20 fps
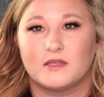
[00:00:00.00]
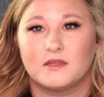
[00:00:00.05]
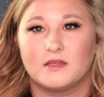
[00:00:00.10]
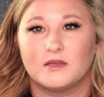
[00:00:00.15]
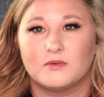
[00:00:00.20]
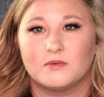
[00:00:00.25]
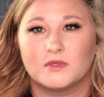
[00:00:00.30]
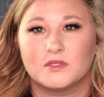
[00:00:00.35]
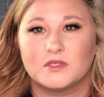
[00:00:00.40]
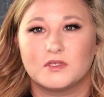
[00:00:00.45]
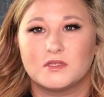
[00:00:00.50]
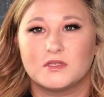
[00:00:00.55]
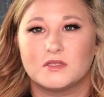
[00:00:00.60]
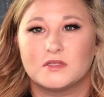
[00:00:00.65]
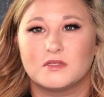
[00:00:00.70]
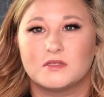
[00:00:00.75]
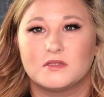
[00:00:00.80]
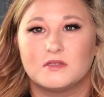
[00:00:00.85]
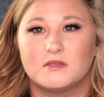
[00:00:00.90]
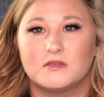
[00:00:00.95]
there was
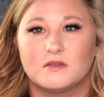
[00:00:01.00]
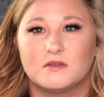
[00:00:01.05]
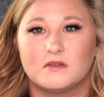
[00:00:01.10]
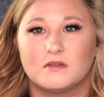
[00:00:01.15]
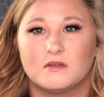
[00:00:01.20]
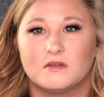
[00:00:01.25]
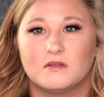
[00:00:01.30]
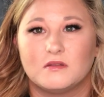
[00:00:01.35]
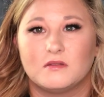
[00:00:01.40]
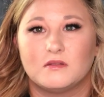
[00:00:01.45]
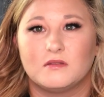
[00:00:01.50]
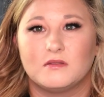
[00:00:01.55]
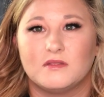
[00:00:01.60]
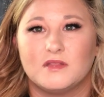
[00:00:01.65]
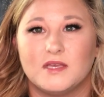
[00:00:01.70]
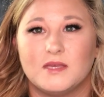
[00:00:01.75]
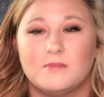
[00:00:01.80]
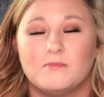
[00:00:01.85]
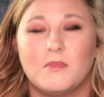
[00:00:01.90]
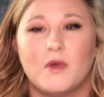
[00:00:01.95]
just
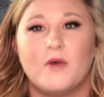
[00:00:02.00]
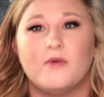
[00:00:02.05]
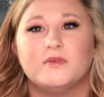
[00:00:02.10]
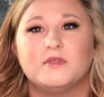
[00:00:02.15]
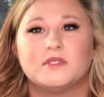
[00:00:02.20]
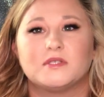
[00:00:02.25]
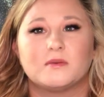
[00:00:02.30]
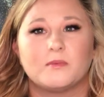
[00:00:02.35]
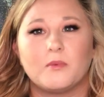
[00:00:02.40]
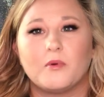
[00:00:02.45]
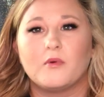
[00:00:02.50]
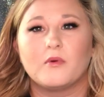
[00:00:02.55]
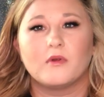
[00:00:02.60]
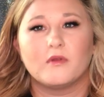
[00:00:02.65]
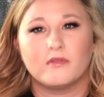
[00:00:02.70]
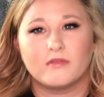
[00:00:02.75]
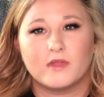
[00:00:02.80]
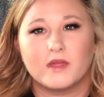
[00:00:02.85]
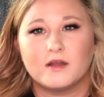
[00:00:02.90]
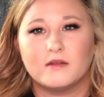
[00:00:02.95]
the most
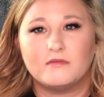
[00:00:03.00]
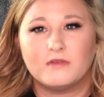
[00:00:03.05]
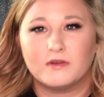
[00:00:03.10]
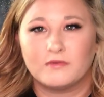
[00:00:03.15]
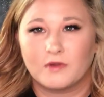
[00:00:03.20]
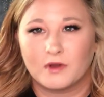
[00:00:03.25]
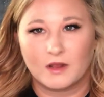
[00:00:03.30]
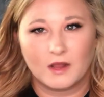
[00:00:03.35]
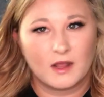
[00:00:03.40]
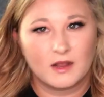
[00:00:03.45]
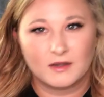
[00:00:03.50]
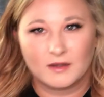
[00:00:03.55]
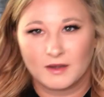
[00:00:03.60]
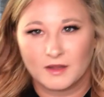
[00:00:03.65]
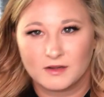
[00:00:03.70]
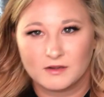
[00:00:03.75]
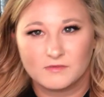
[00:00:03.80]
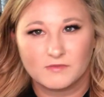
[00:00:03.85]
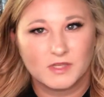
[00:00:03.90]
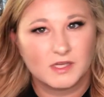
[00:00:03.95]
support that I've ever gotten
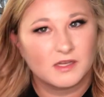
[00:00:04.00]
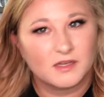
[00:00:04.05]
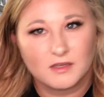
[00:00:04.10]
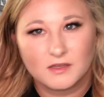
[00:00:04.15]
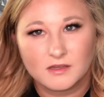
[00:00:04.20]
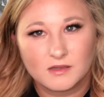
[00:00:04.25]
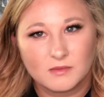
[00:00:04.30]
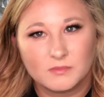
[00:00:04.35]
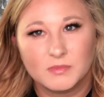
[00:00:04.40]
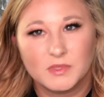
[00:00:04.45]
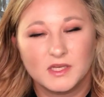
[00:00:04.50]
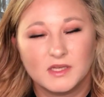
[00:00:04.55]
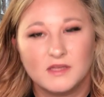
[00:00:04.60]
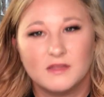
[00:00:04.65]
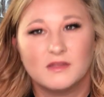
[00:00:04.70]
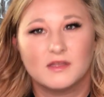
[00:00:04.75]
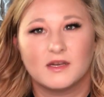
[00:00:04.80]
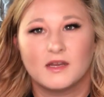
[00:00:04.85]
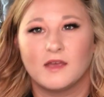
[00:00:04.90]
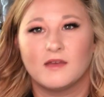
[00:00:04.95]
out of any company
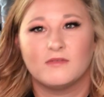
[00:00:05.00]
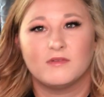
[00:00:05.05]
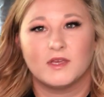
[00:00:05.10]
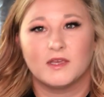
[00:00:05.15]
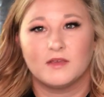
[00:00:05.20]
that I've